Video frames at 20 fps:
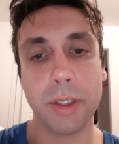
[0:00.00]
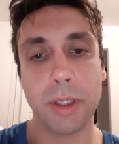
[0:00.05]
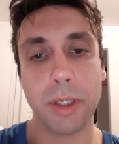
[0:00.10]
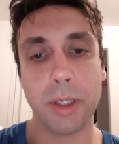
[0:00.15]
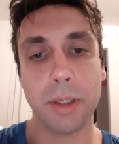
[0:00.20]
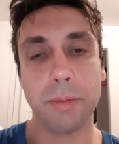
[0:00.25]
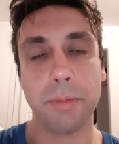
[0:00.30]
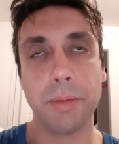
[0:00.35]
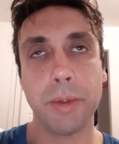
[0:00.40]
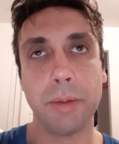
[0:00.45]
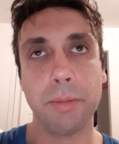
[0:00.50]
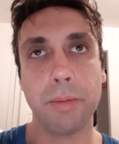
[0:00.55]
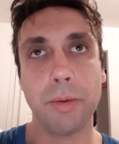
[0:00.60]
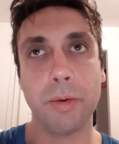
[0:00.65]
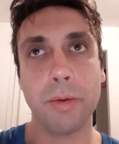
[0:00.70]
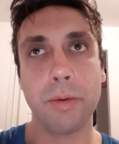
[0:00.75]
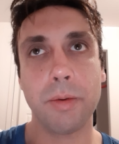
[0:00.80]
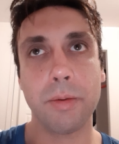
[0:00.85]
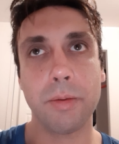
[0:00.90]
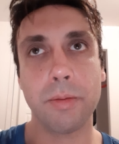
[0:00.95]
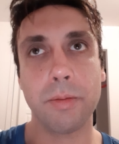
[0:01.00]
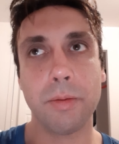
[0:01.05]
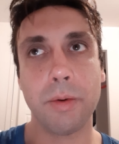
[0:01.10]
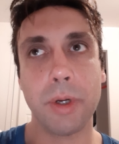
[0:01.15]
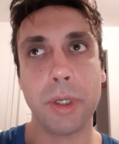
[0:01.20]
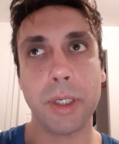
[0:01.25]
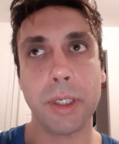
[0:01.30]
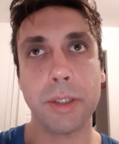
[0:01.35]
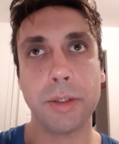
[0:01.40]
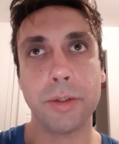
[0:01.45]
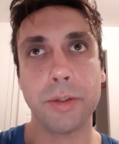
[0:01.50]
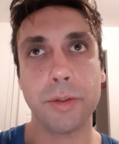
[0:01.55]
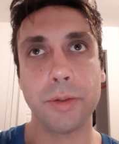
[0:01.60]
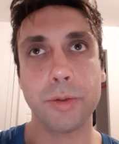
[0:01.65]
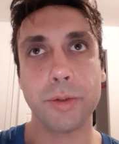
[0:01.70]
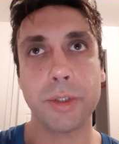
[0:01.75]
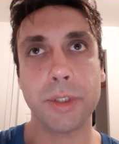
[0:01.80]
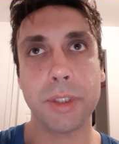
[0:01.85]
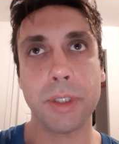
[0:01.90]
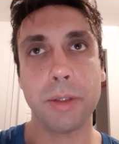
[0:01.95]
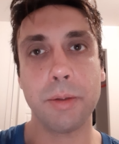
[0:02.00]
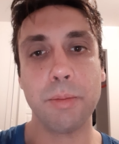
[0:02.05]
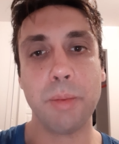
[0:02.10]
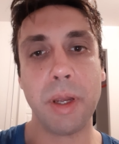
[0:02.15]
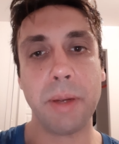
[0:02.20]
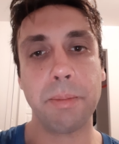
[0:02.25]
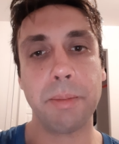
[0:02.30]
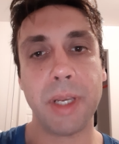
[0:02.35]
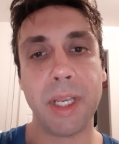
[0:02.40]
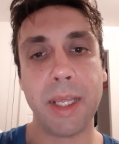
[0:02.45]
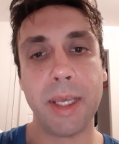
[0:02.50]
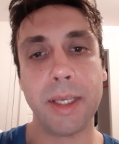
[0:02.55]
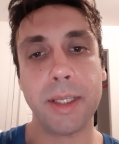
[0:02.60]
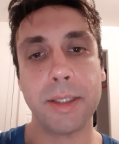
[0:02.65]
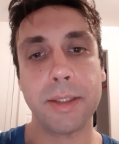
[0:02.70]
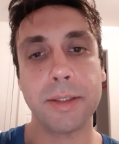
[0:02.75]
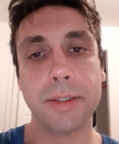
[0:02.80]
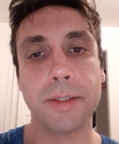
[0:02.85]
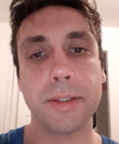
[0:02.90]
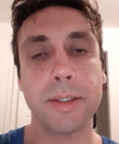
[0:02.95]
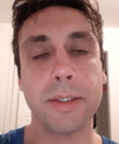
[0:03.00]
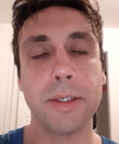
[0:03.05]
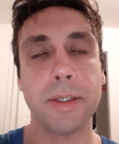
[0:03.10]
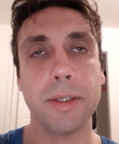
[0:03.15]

And people wanted to steal my plans,